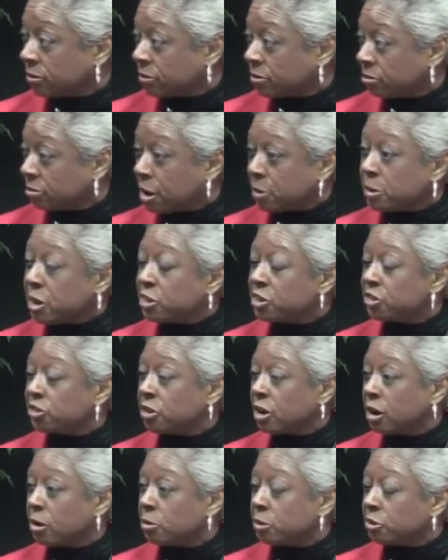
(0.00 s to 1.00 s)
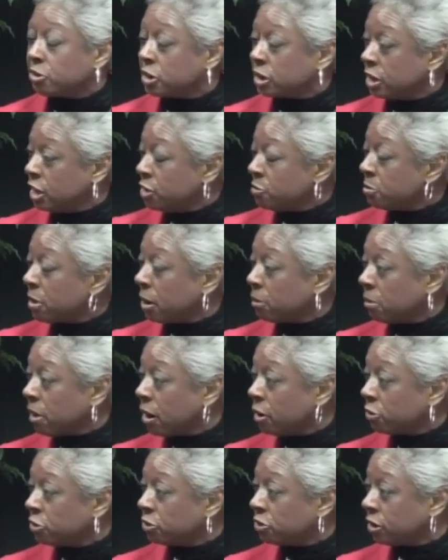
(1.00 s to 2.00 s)
My mother's job was to keep my
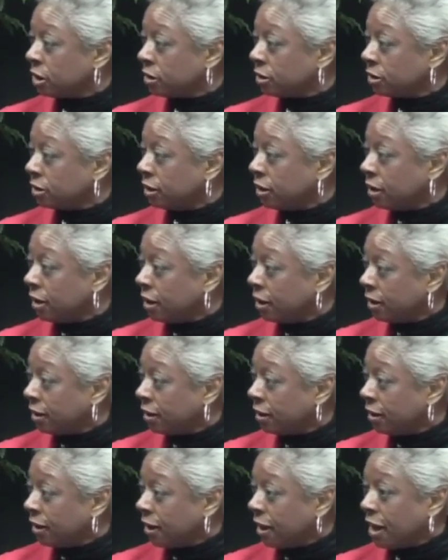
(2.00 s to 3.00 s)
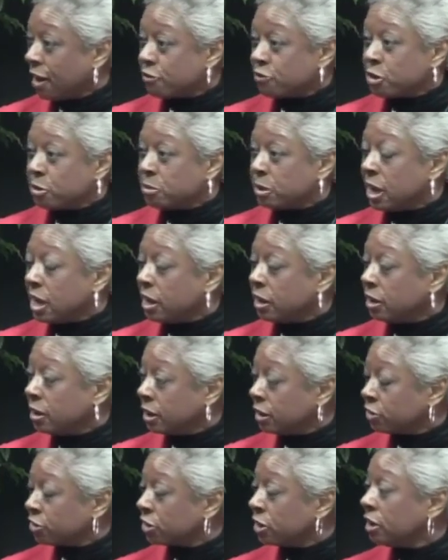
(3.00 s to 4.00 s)
mouth shut and from getting
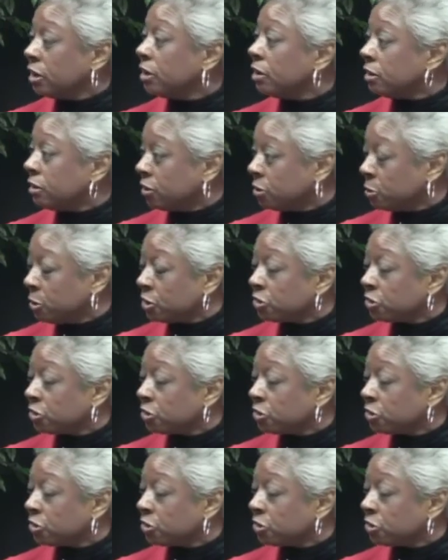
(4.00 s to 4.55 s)
us killed with